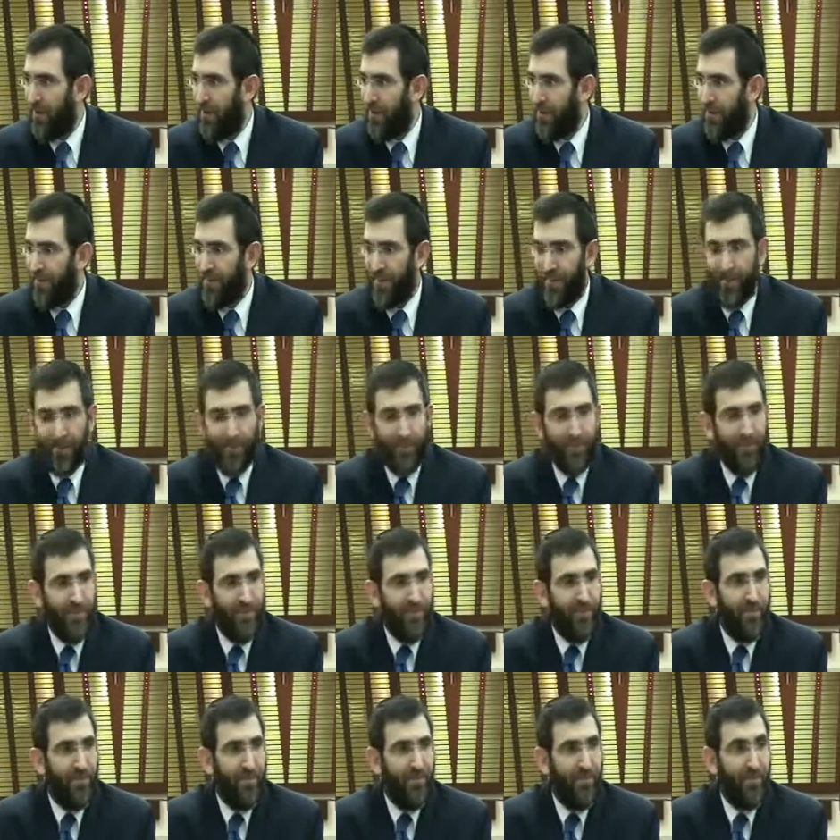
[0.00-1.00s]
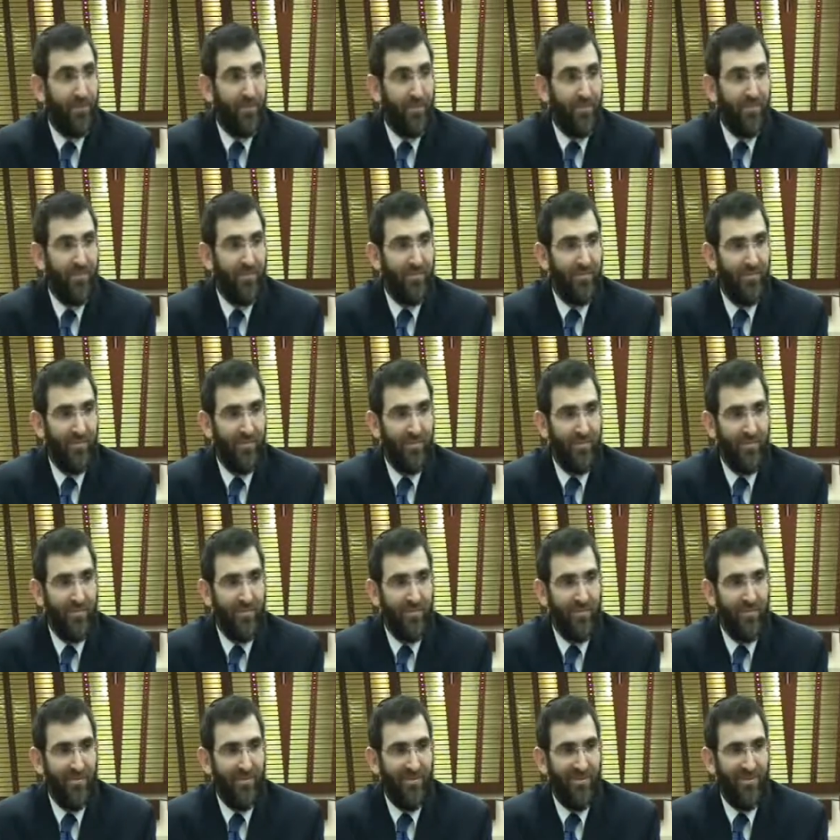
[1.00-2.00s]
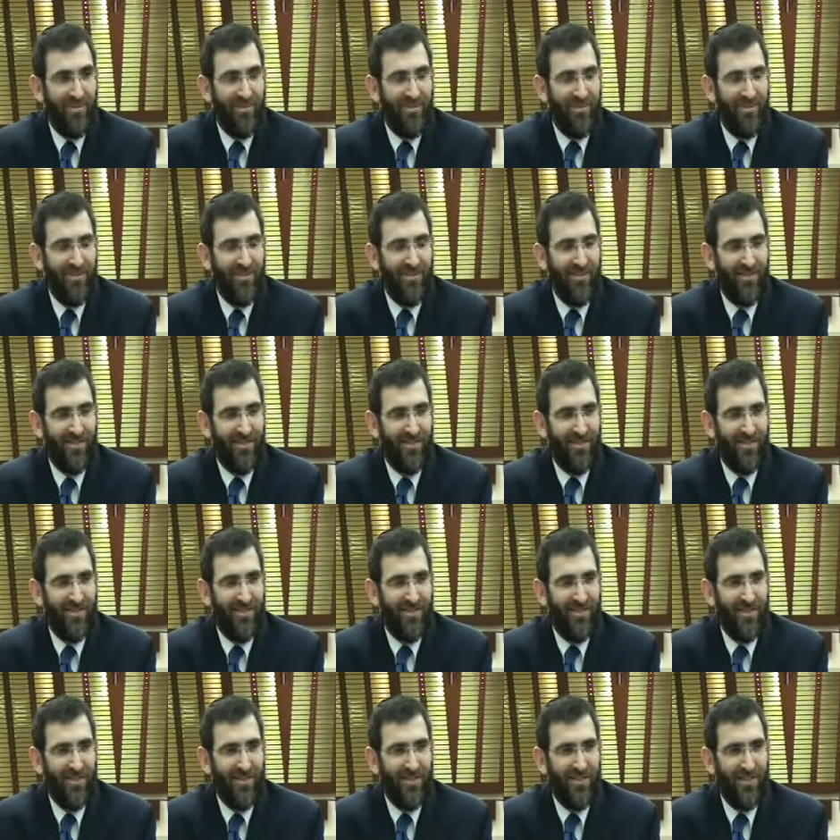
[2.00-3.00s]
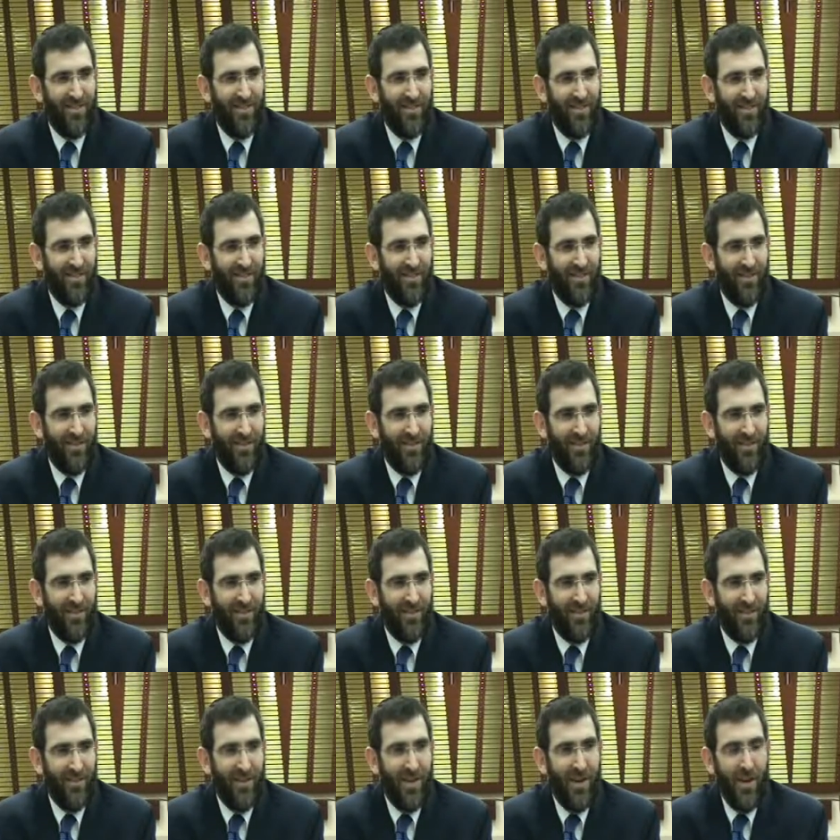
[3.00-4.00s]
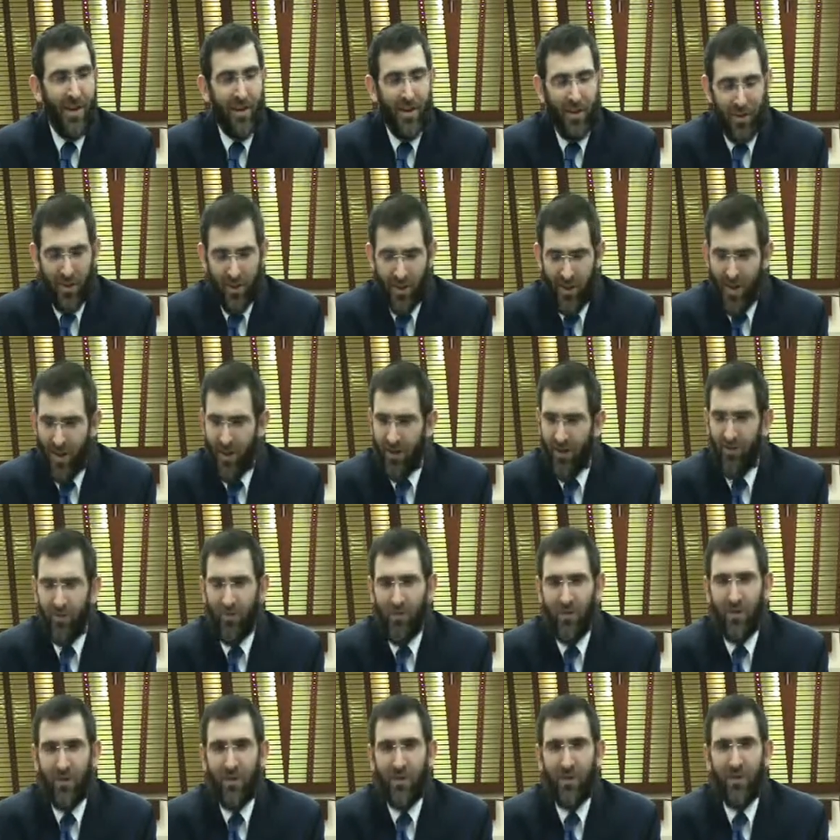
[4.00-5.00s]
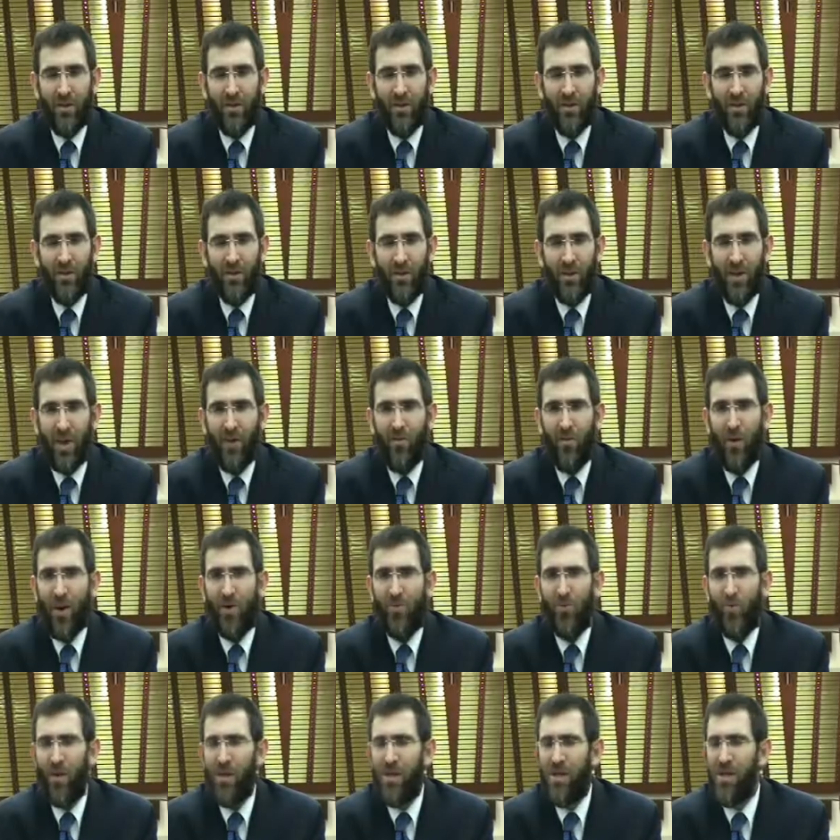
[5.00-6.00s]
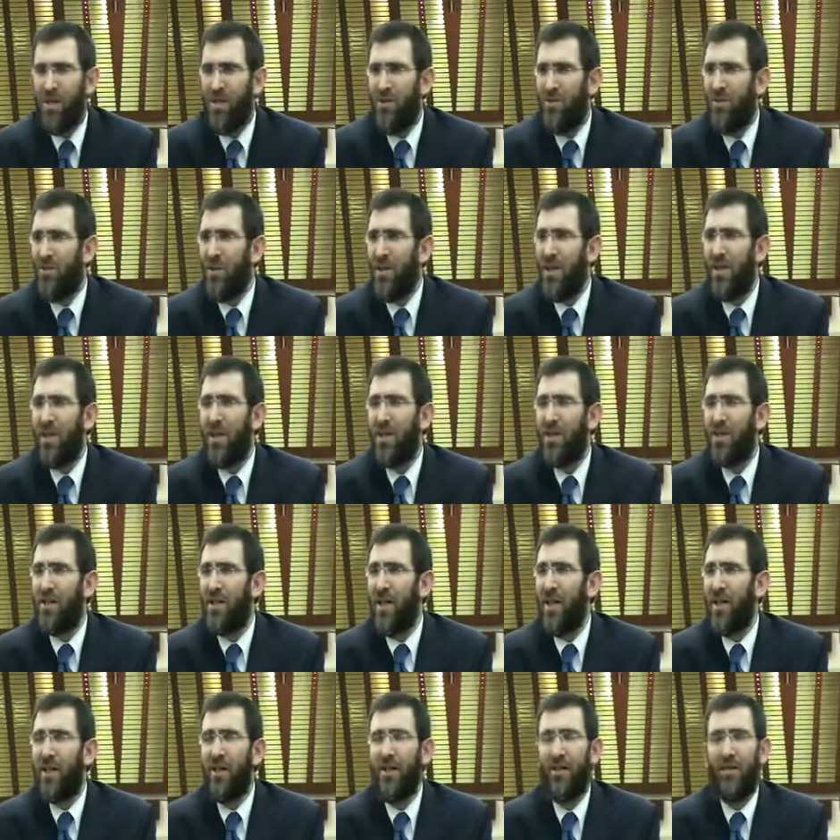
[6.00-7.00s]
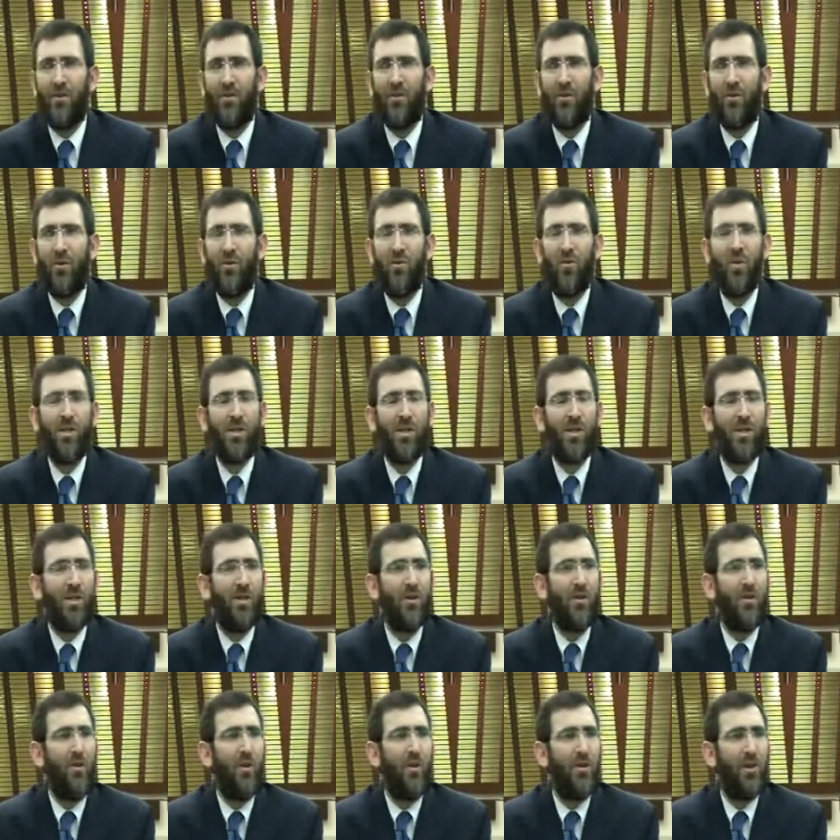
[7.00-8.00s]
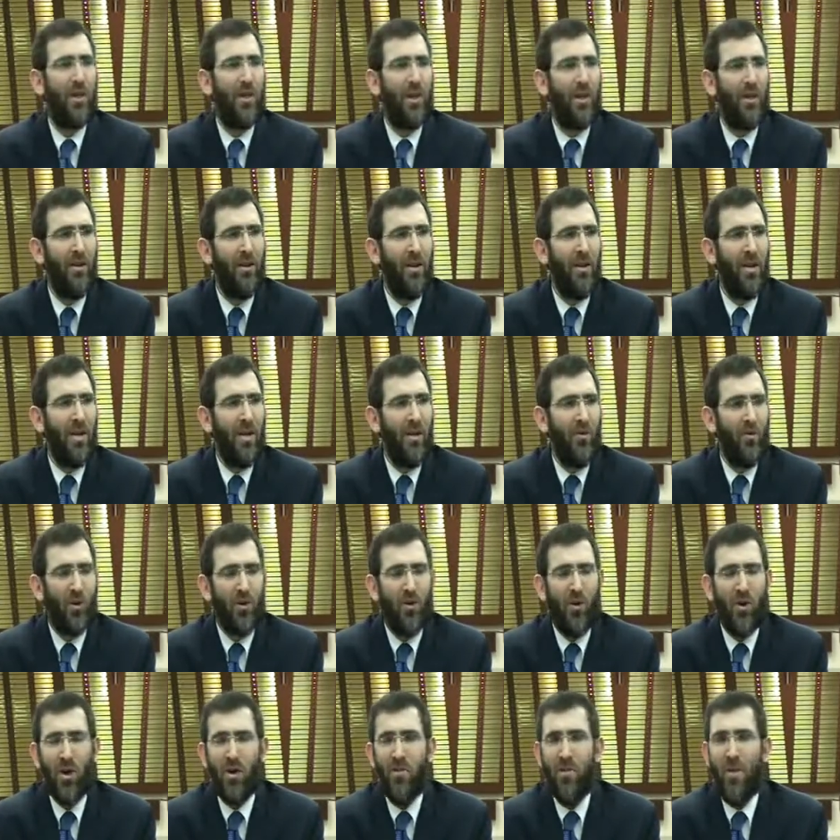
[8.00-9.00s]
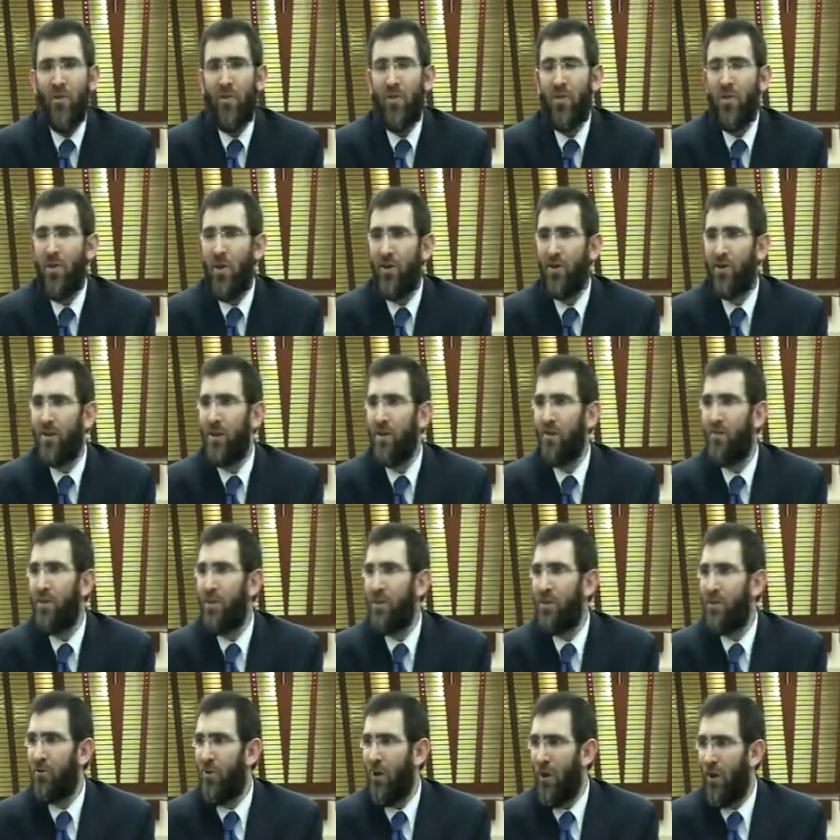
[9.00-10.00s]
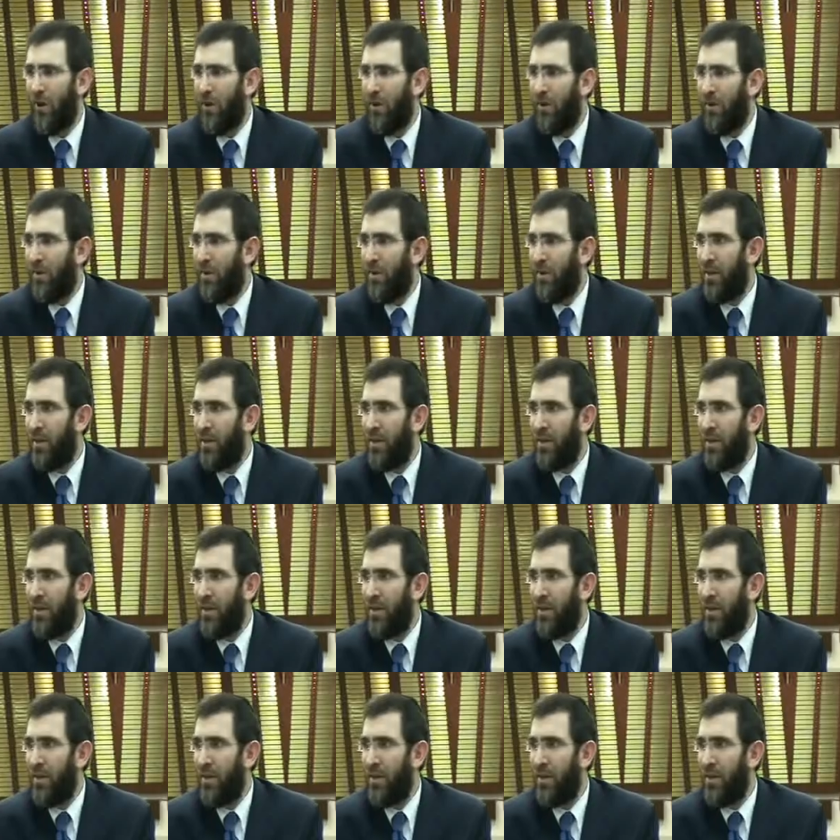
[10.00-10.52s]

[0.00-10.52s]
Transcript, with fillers: But he asked, uh, who is a man named Hillel? Who is he? Yeah. Like he yeah. Right. What's he doing? He's saying, who is here called Hillel? We're talking about the Nasi B'Yisrael.